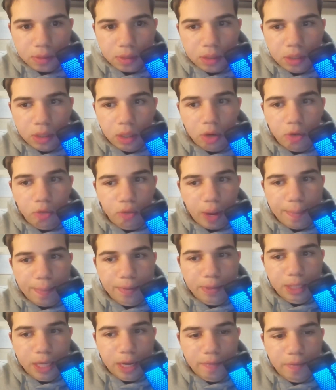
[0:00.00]

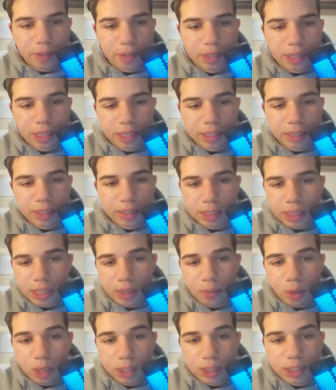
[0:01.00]
reps and everything, he
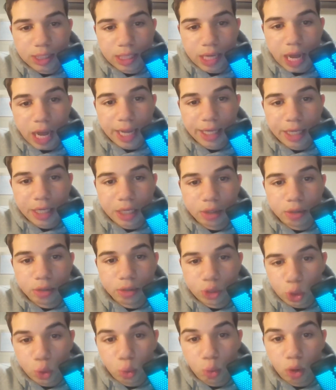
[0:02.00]
wants a 9-year,
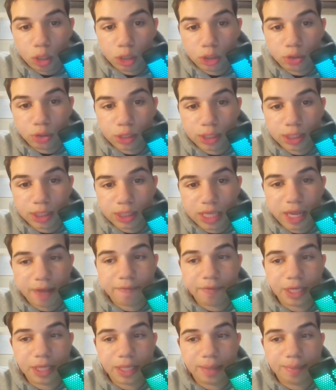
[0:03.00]

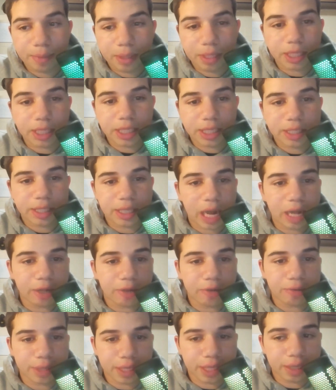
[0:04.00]
$270 million
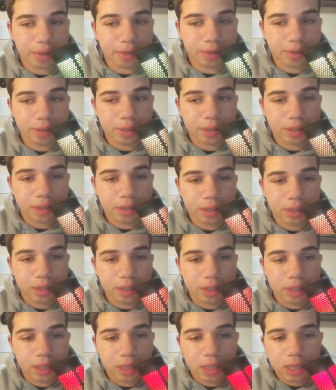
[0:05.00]
deal.
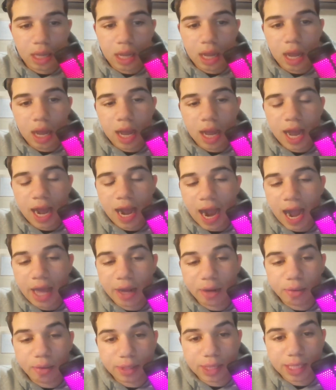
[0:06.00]
I
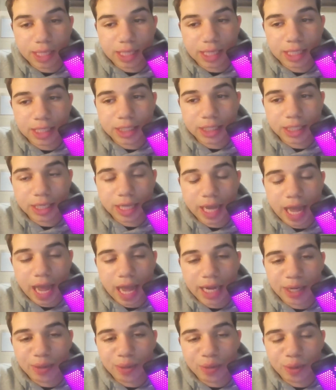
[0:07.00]
don't think he's going to get
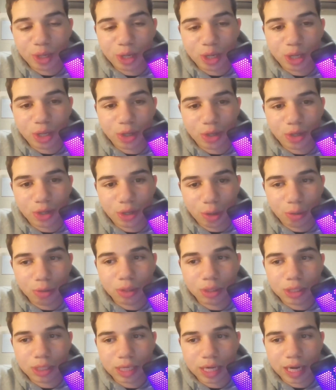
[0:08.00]
anywhere
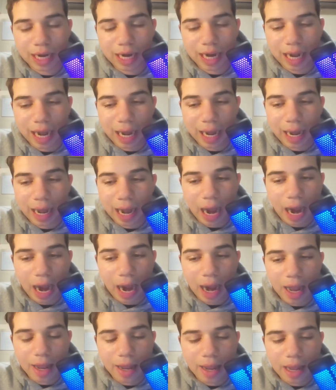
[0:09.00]
close to that.
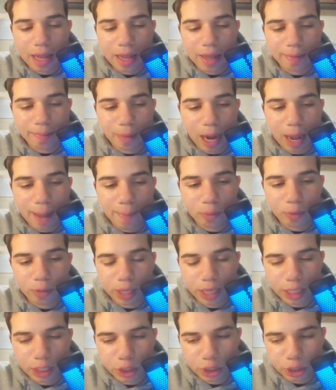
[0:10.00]
In my
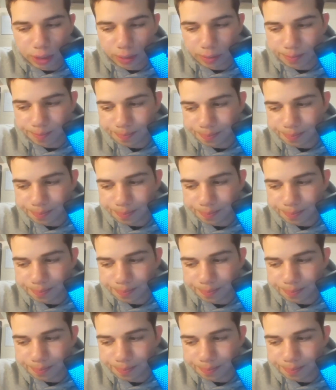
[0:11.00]
prediction,